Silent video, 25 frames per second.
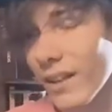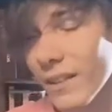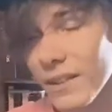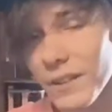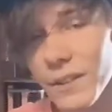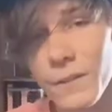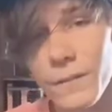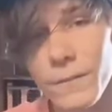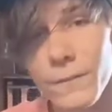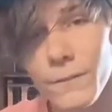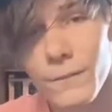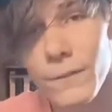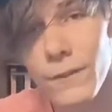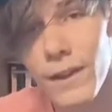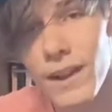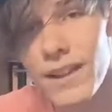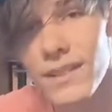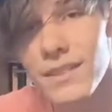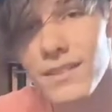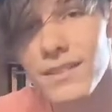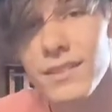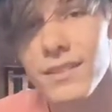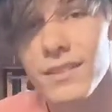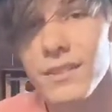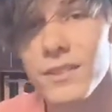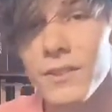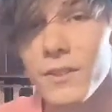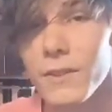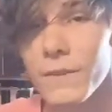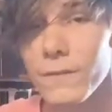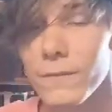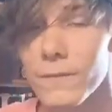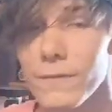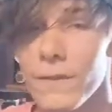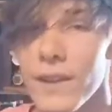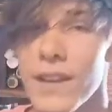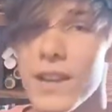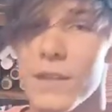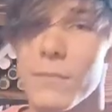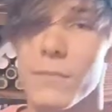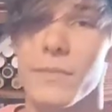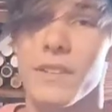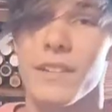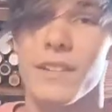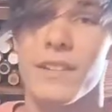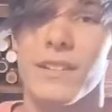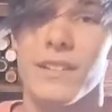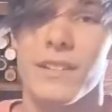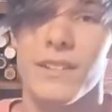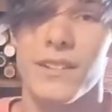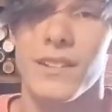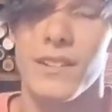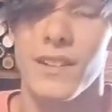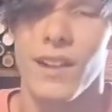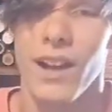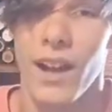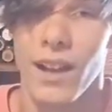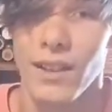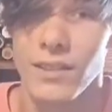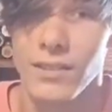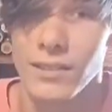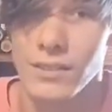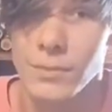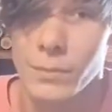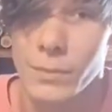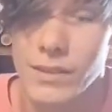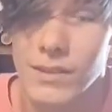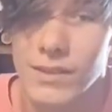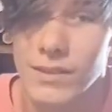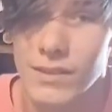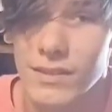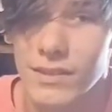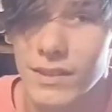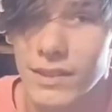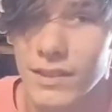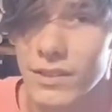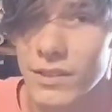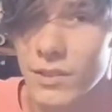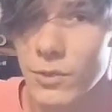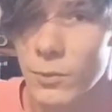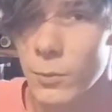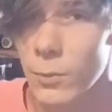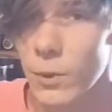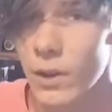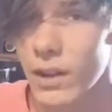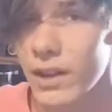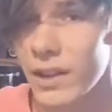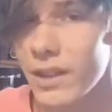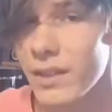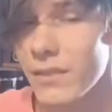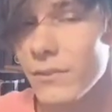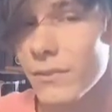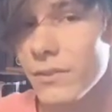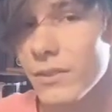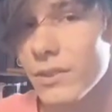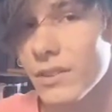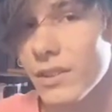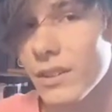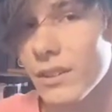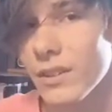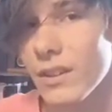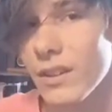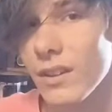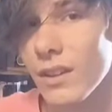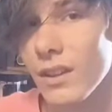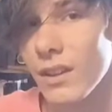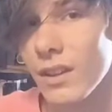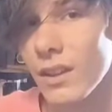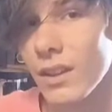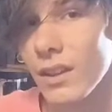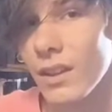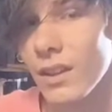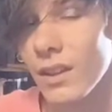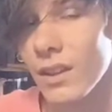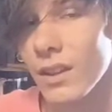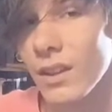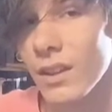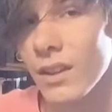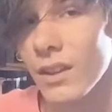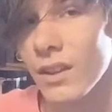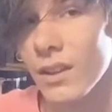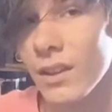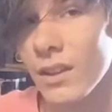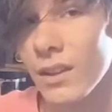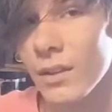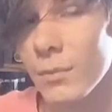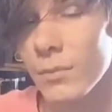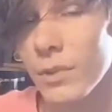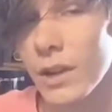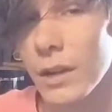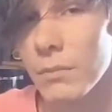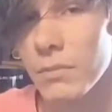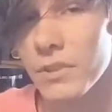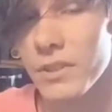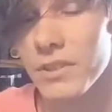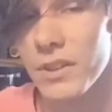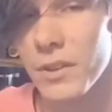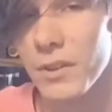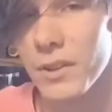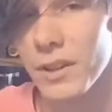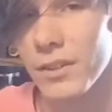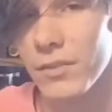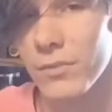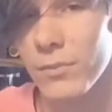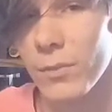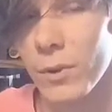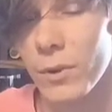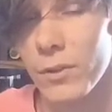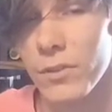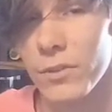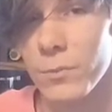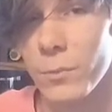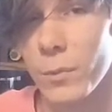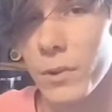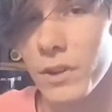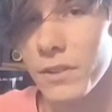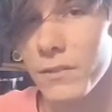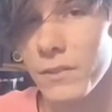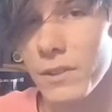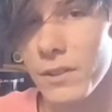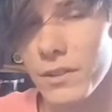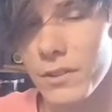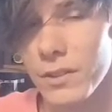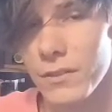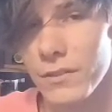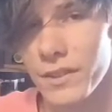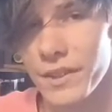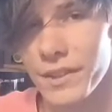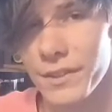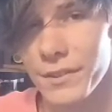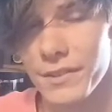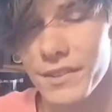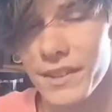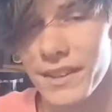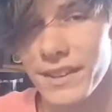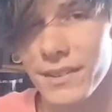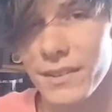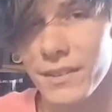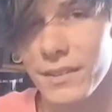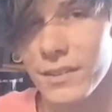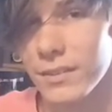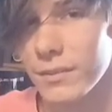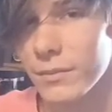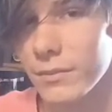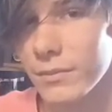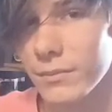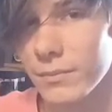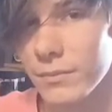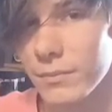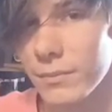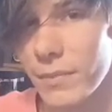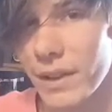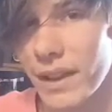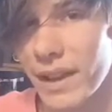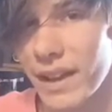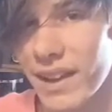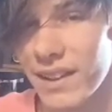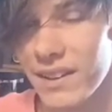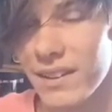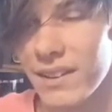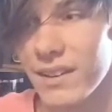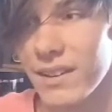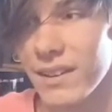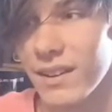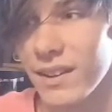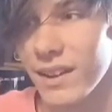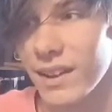Tell your friends and your family and your husbands and your wives, and probably don't have more than one of either of those. That's bad.